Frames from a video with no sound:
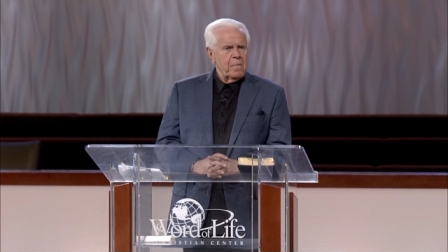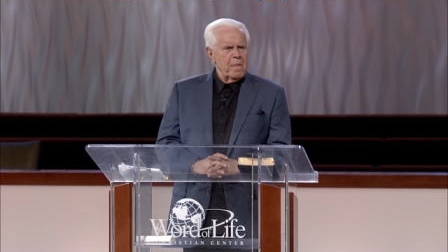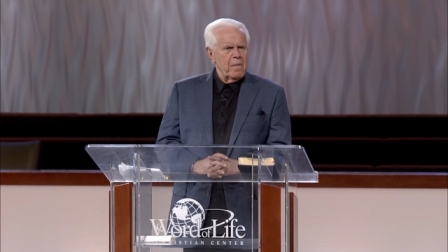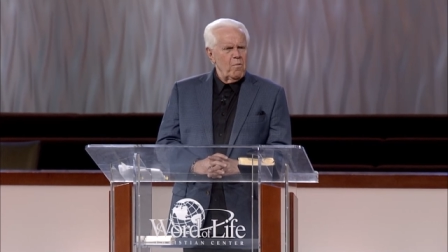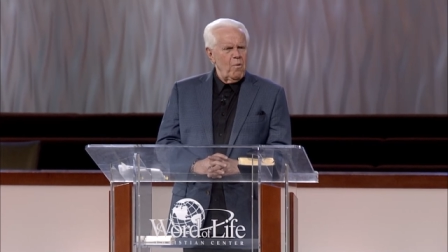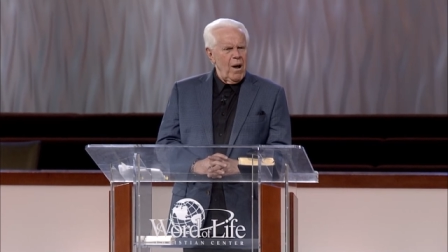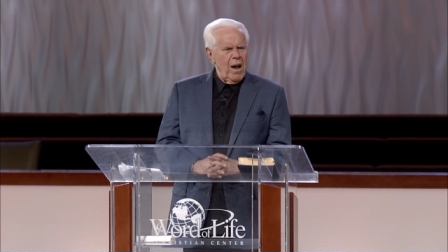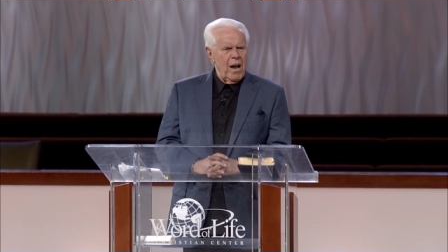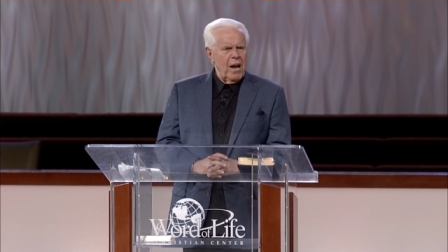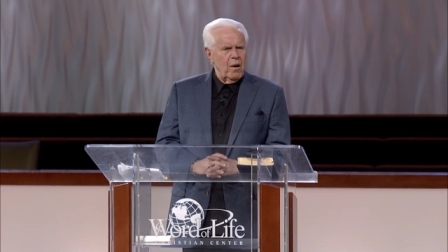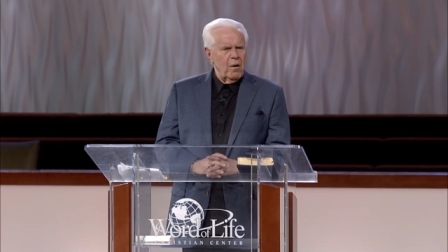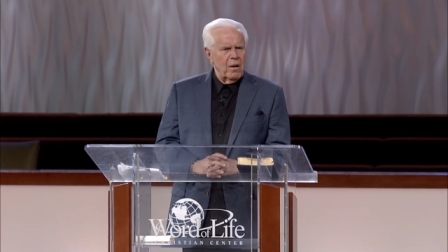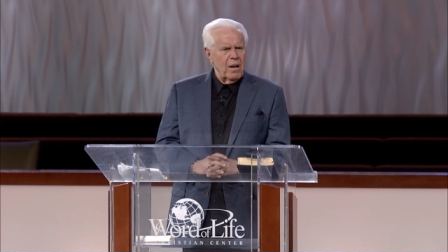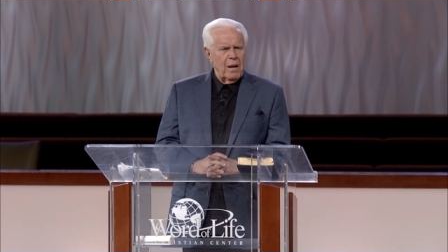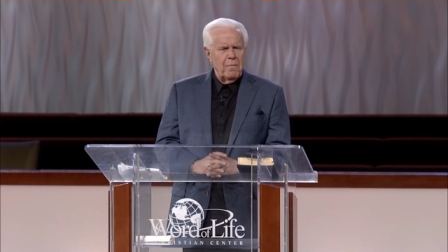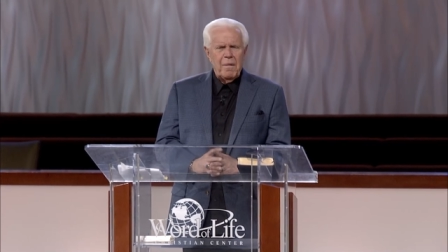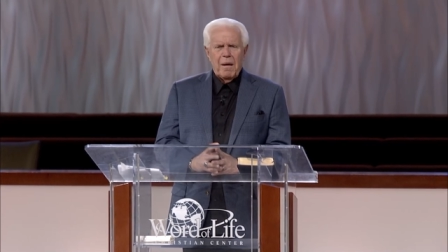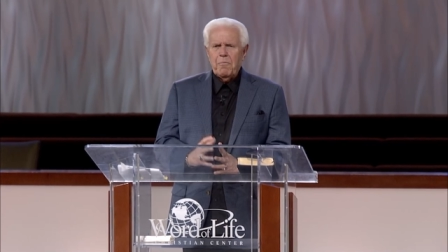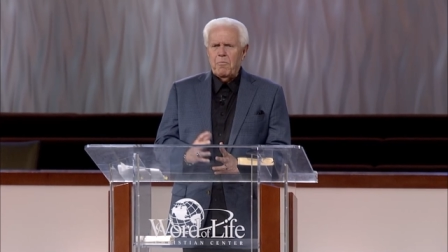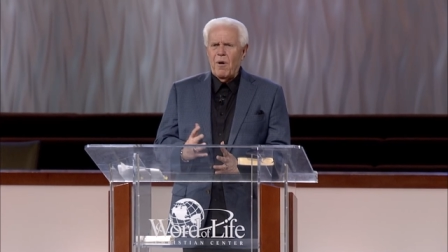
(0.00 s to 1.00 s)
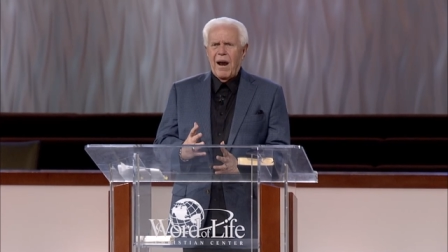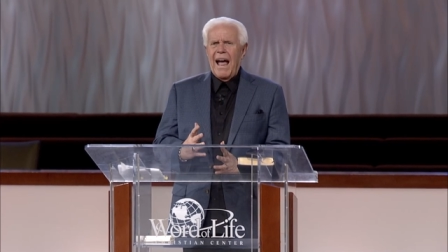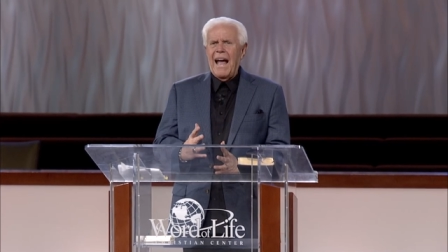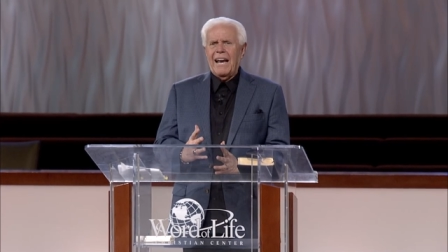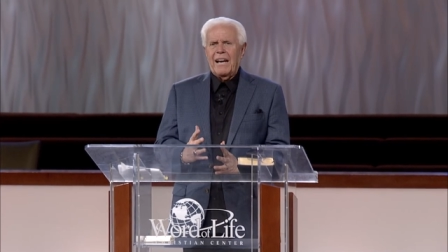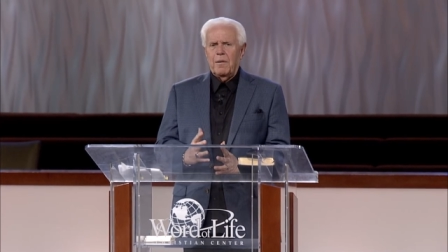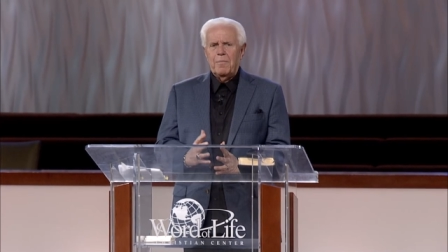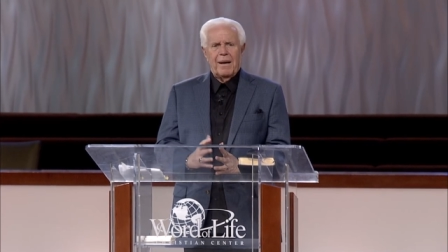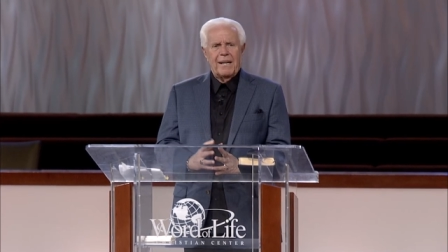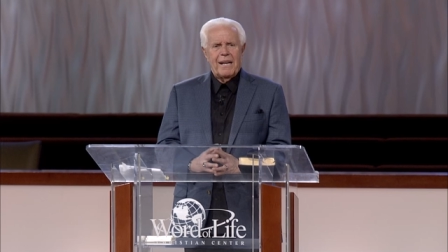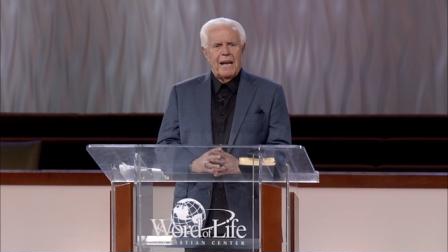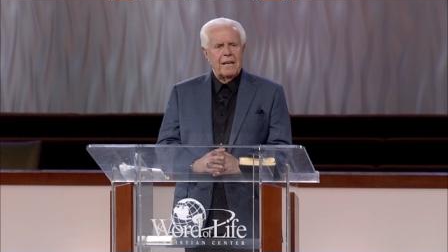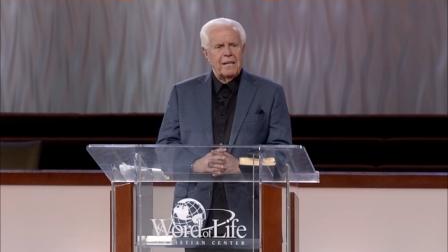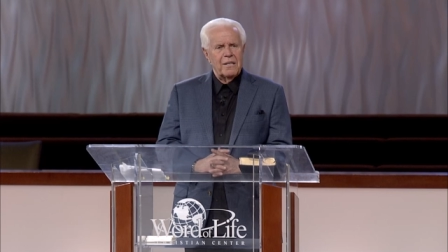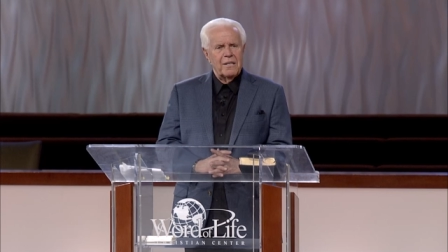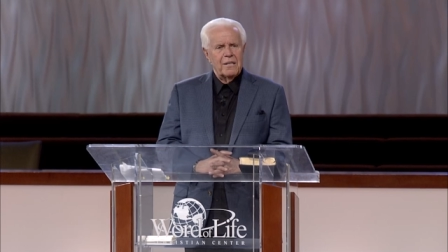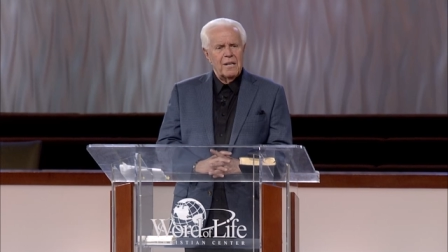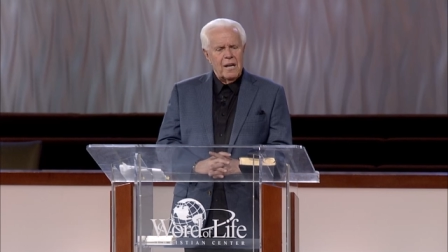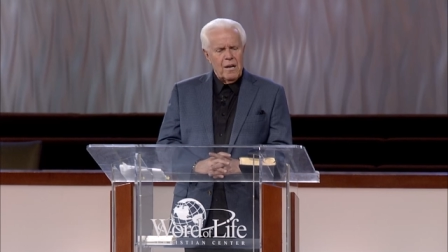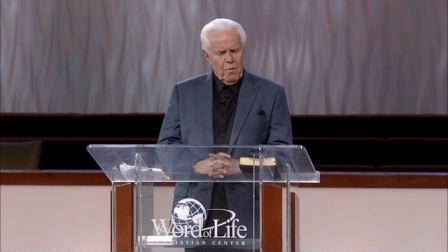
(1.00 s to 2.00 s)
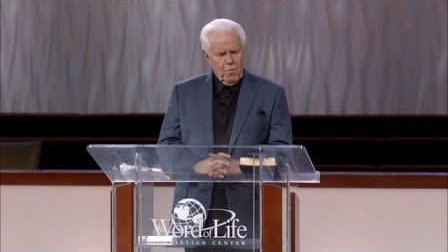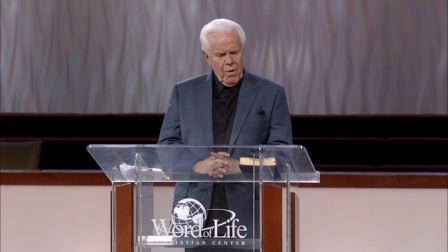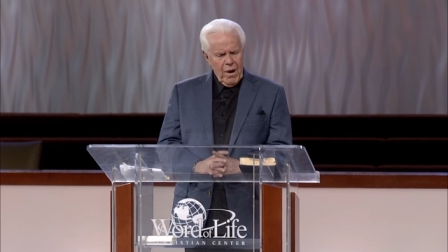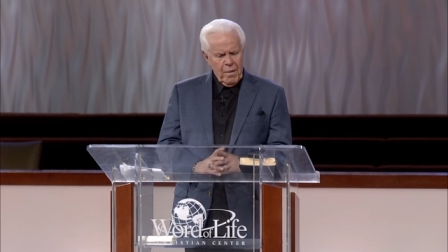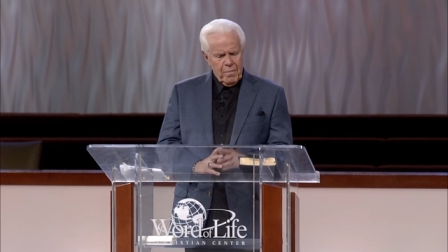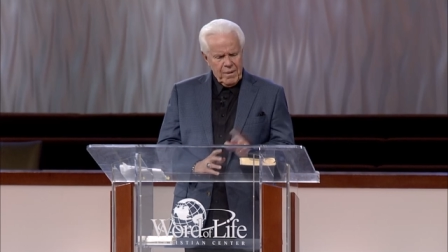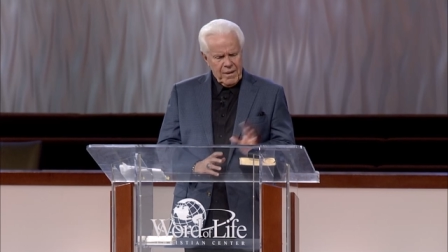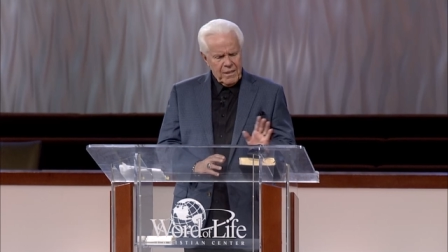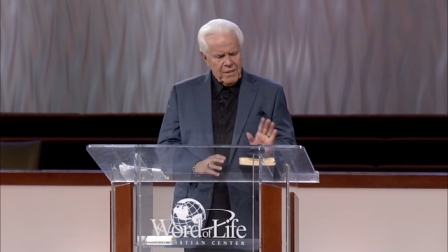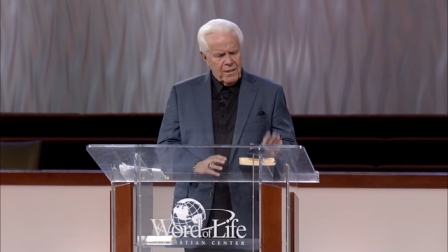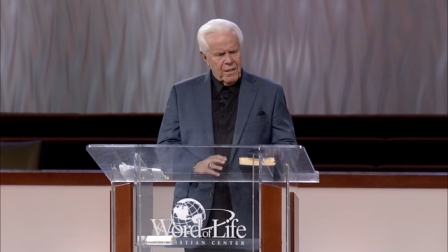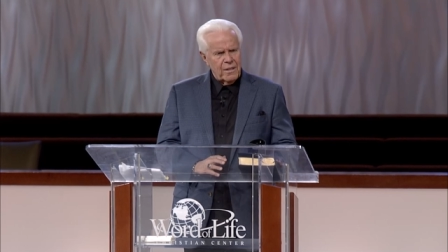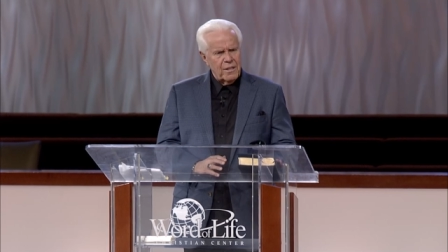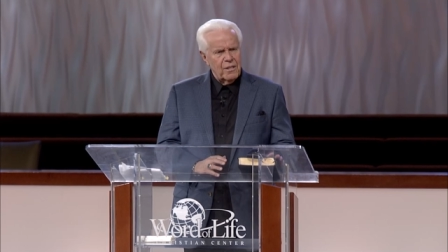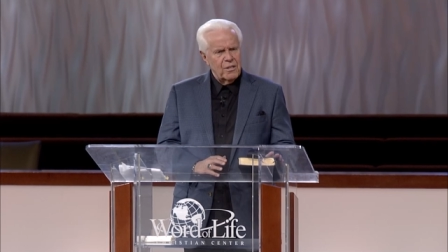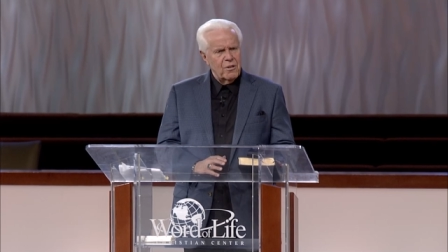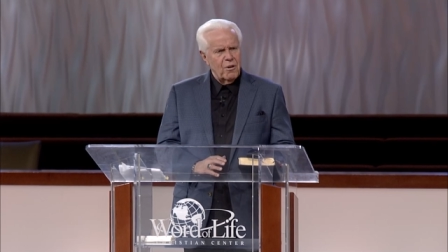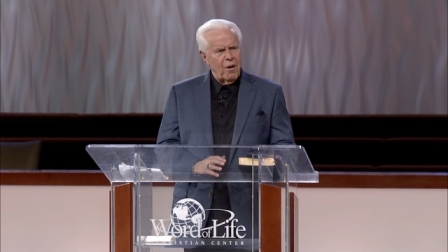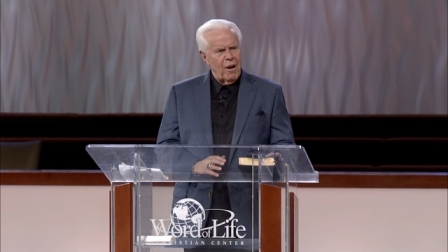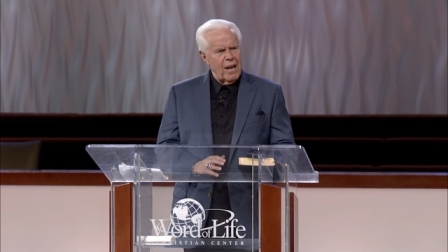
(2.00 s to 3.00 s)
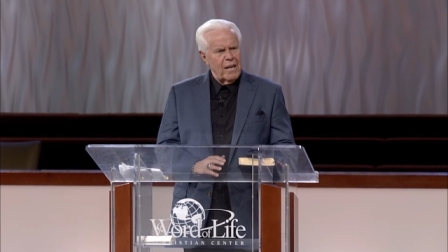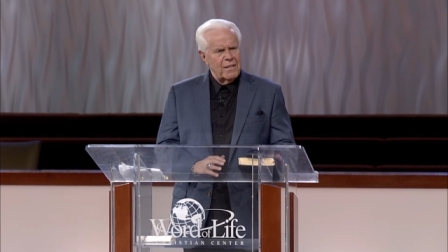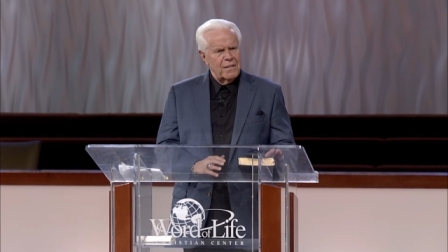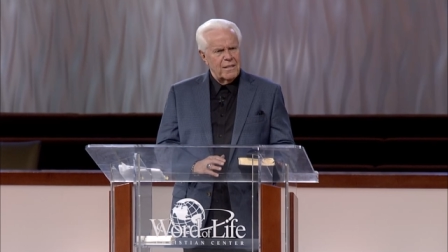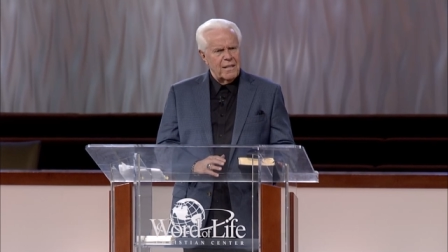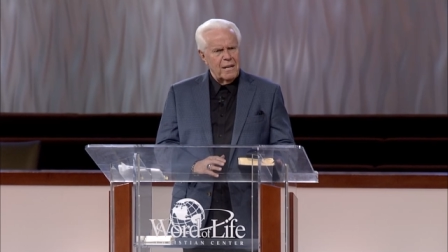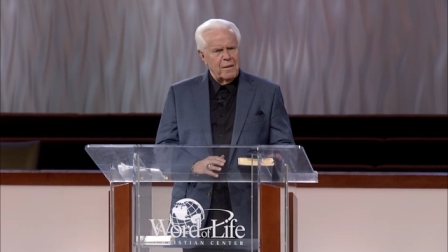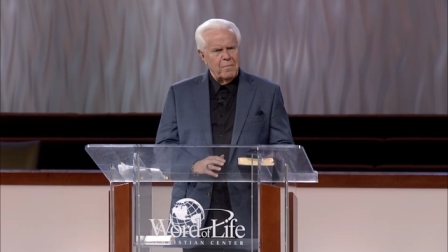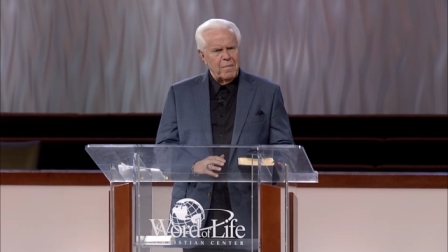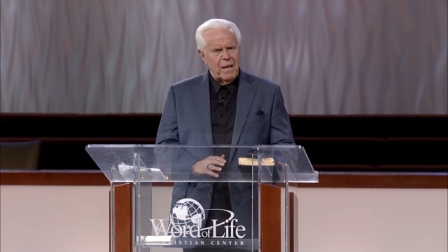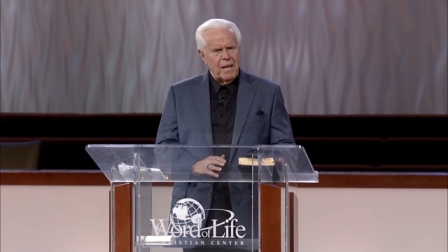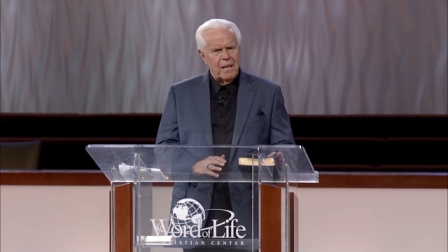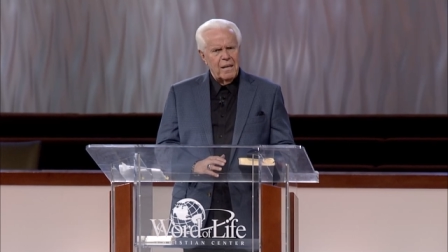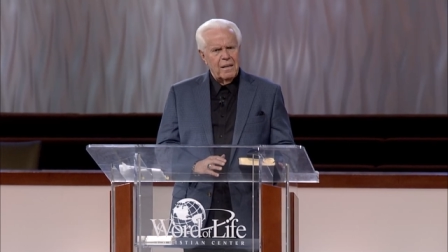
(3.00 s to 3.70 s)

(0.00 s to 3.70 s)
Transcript: Why? I'm not bragging about that. just, why? Because there's Christ in me.